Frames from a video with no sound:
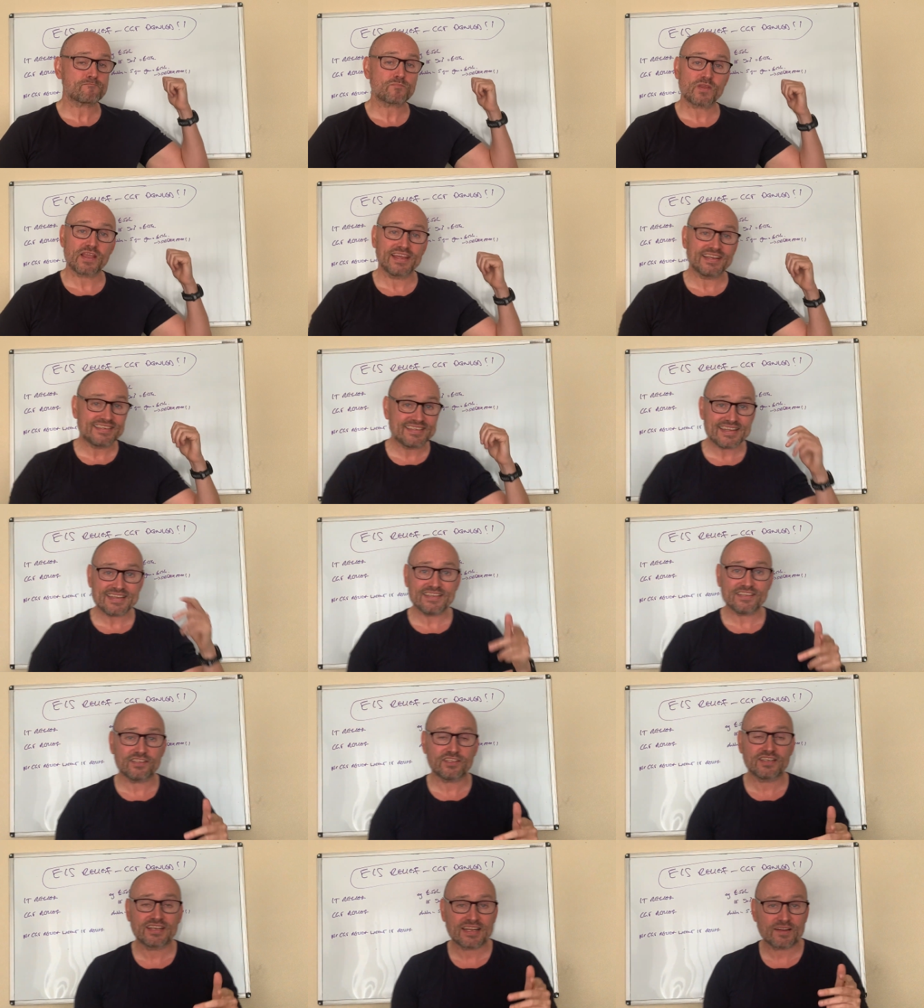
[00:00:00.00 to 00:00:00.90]
He
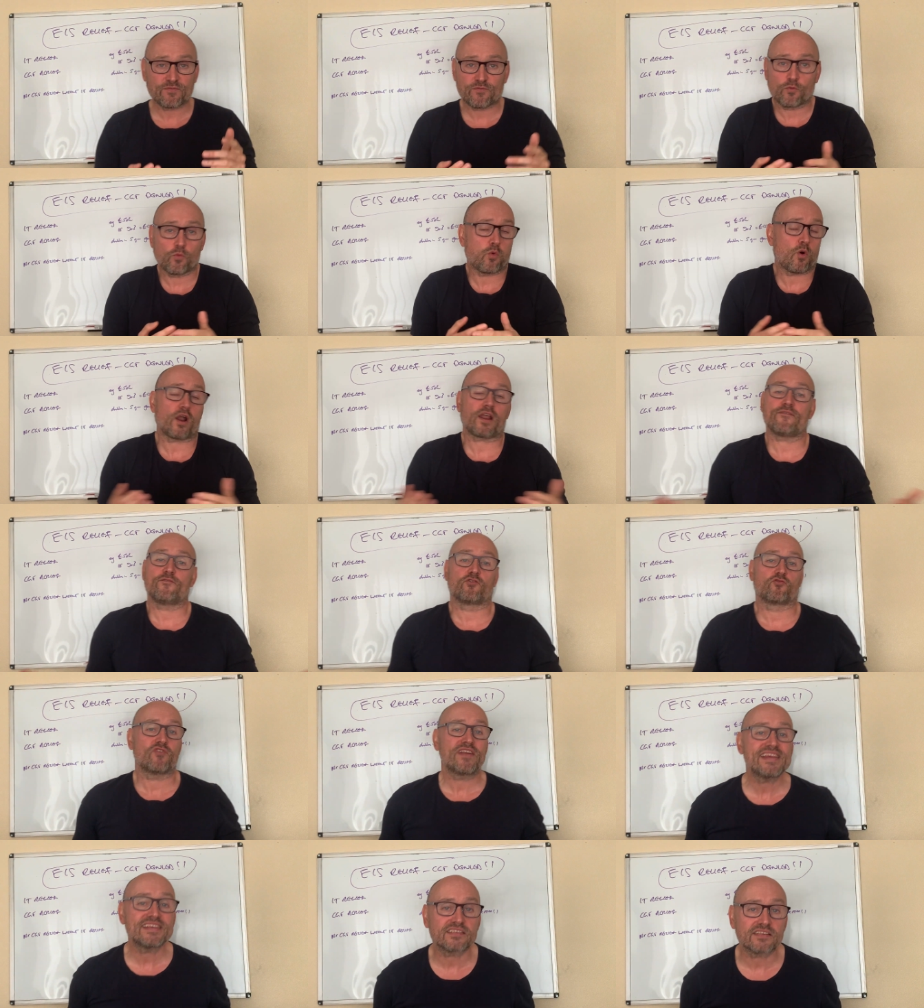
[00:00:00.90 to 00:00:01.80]
didn't, for whatever
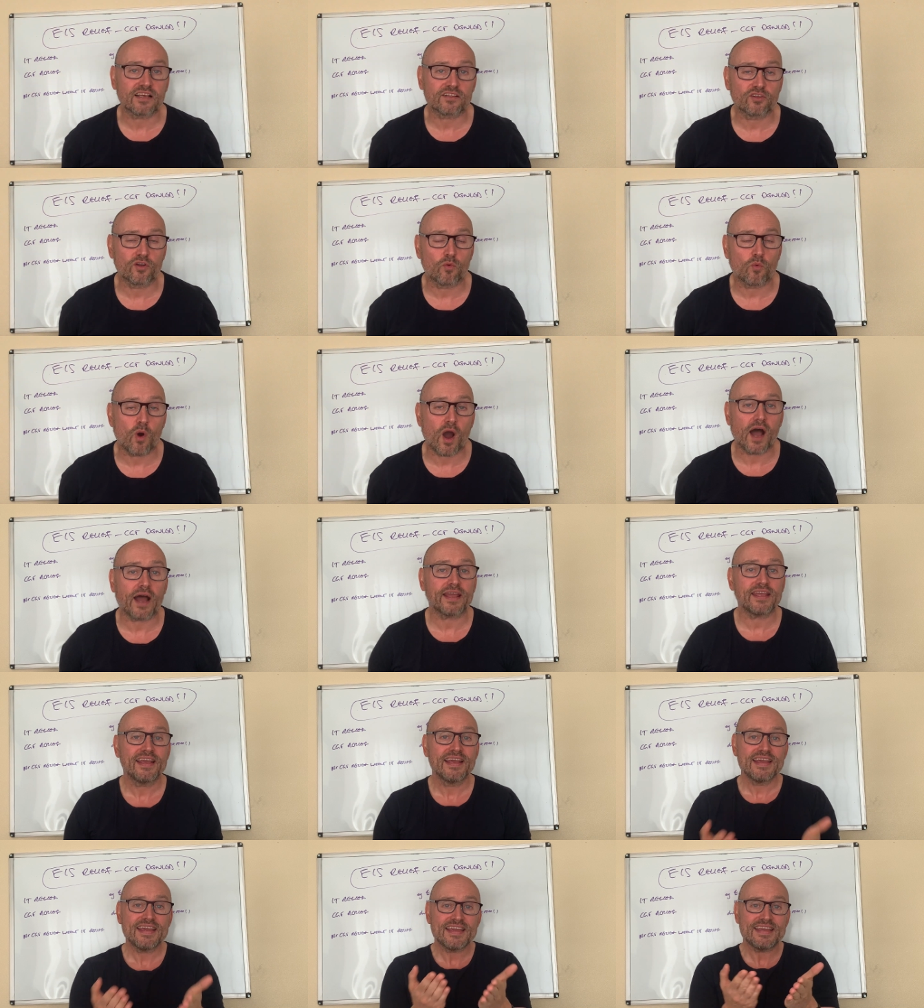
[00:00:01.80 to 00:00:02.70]
reason, I don't know why,
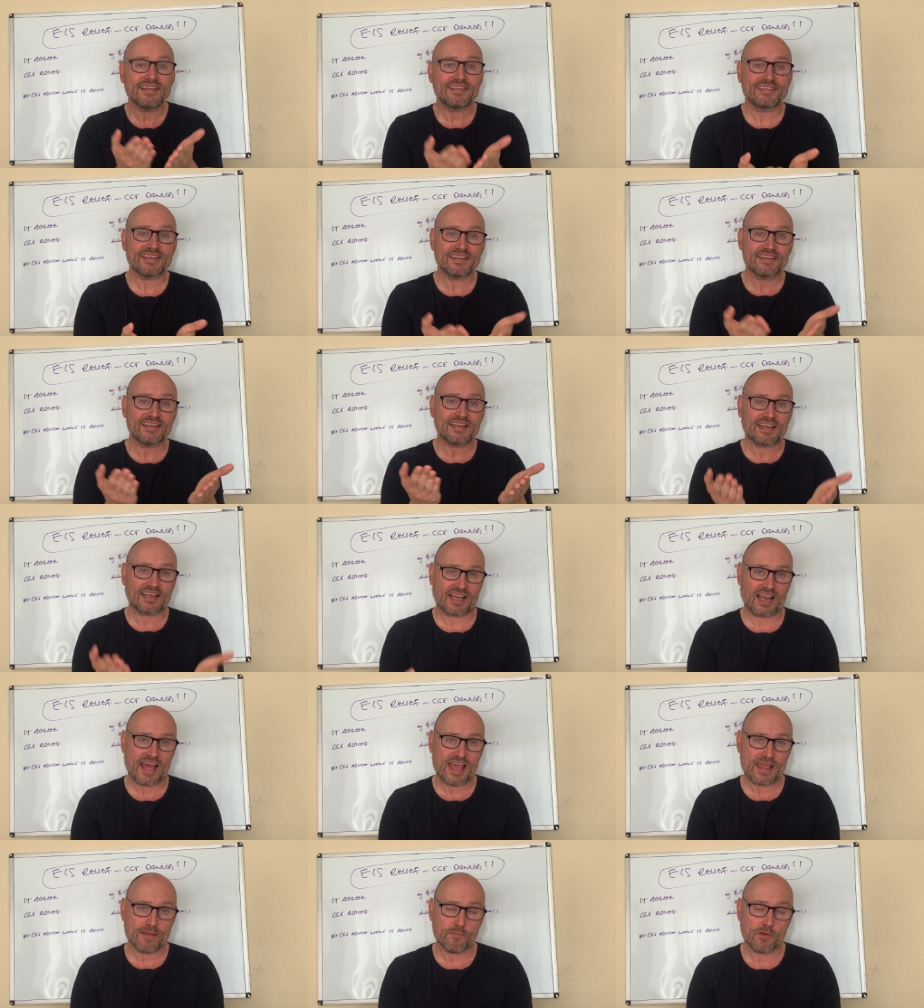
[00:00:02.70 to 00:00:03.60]
he didn't
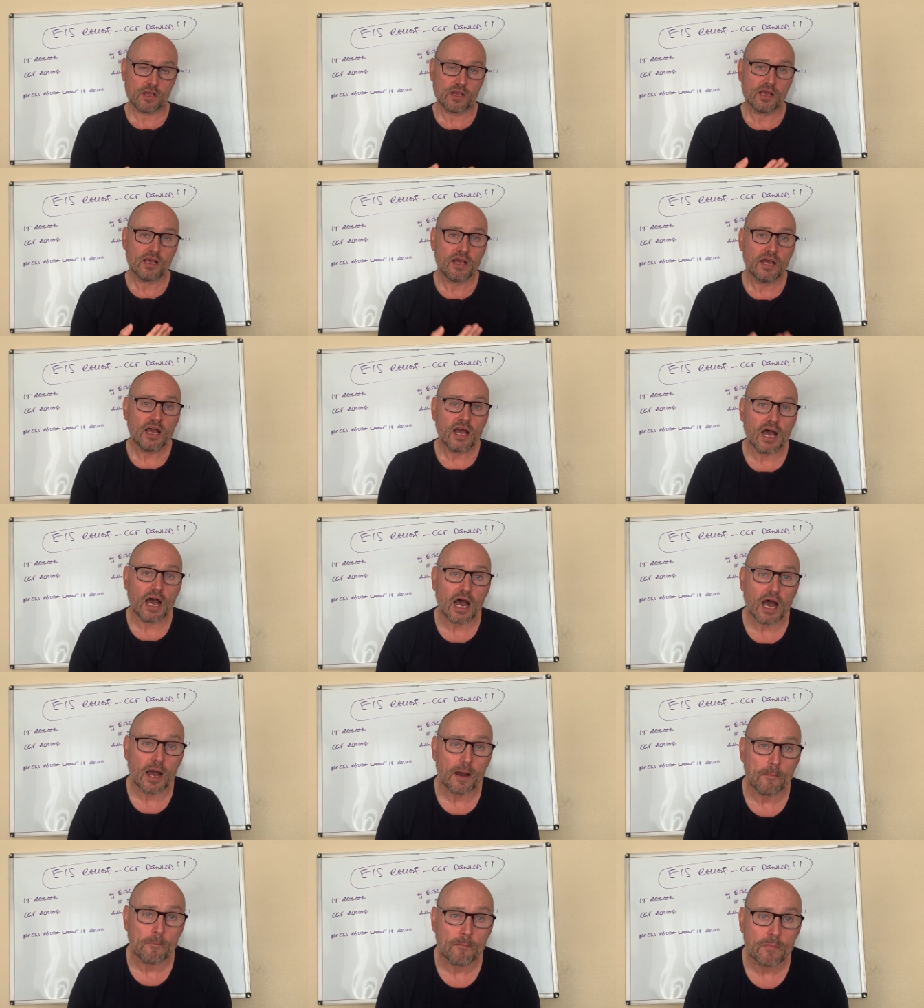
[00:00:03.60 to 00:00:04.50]
claim
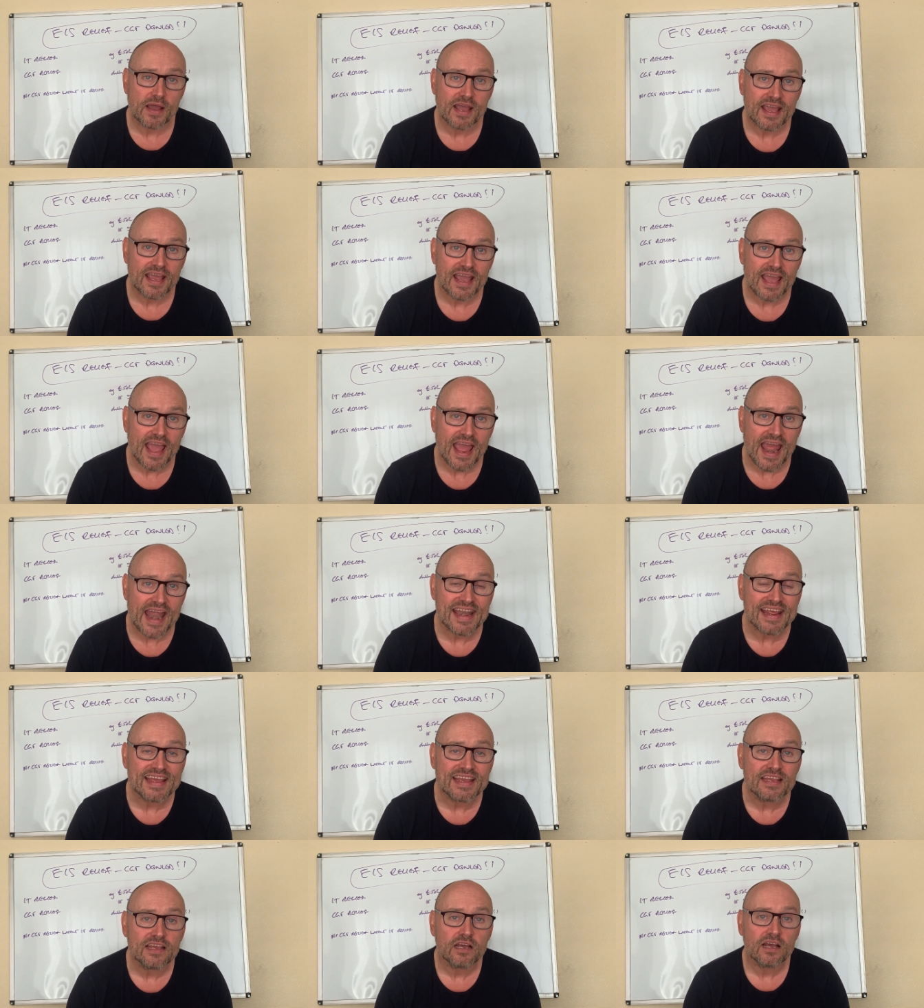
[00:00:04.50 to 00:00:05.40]

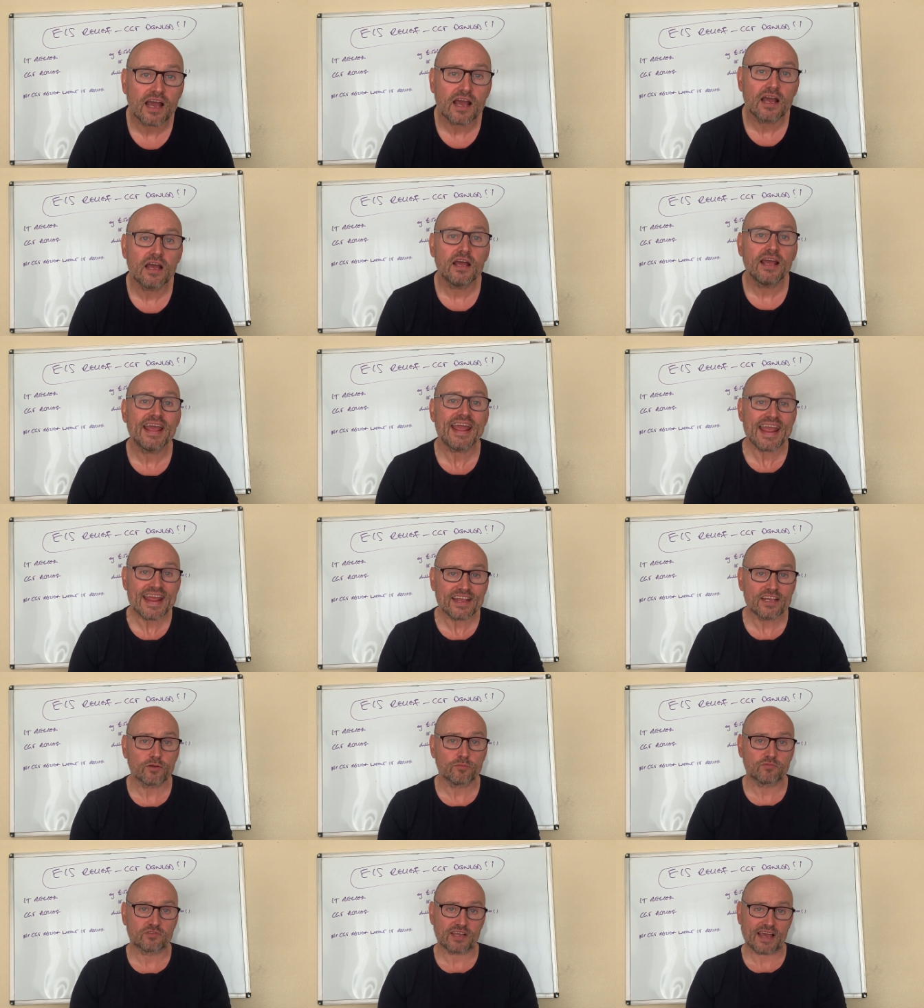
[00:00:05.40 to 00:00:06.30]
any
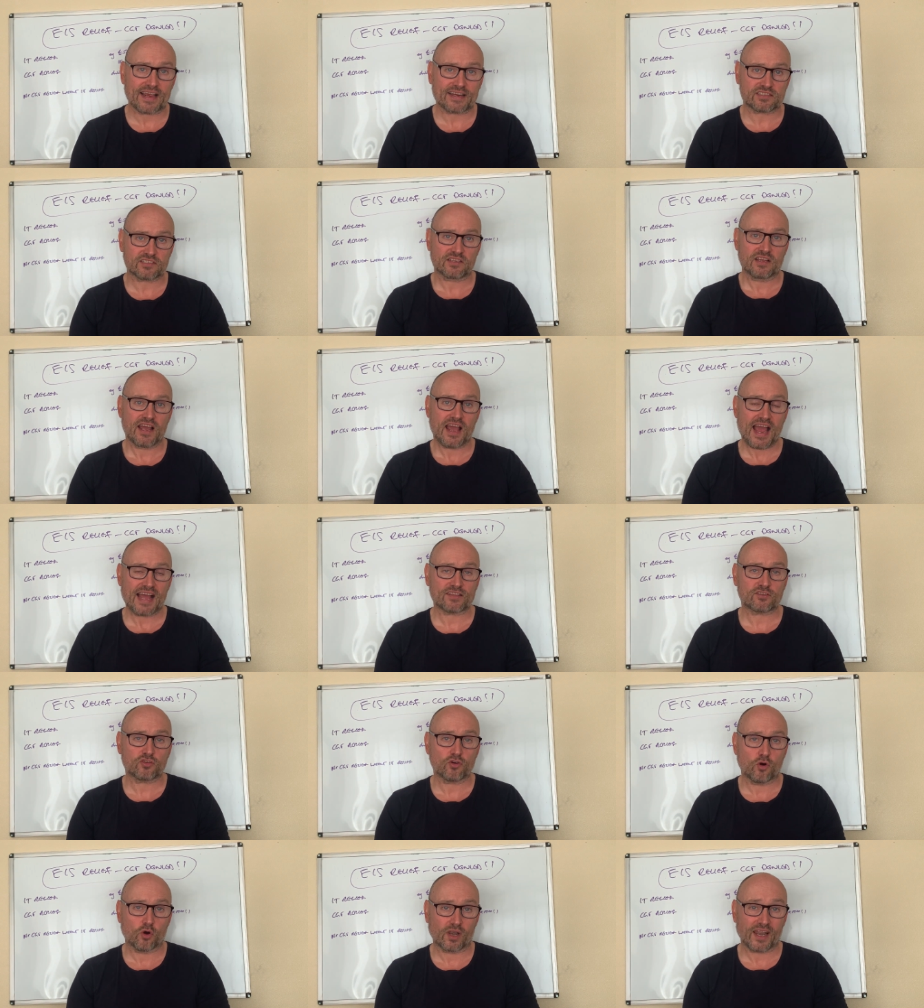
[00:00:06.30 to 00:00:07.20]
income tax
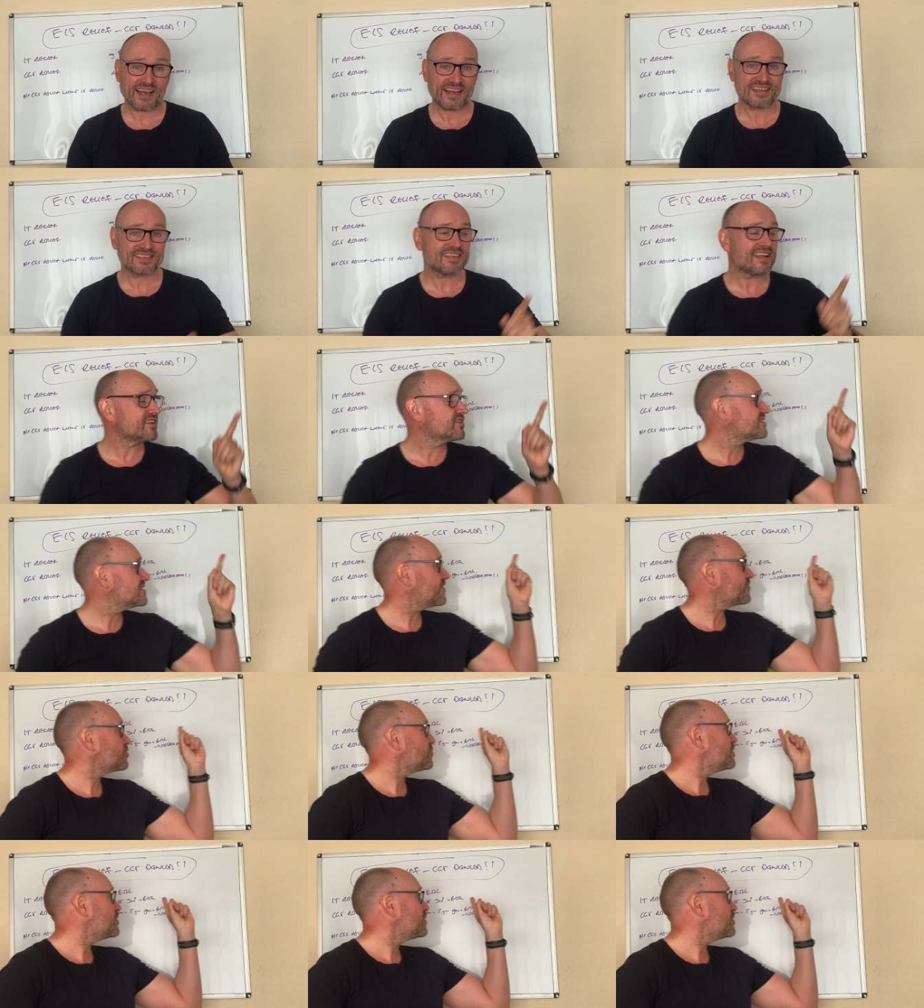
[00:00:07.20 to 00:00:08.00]
at all. Like I said, it doesn't have to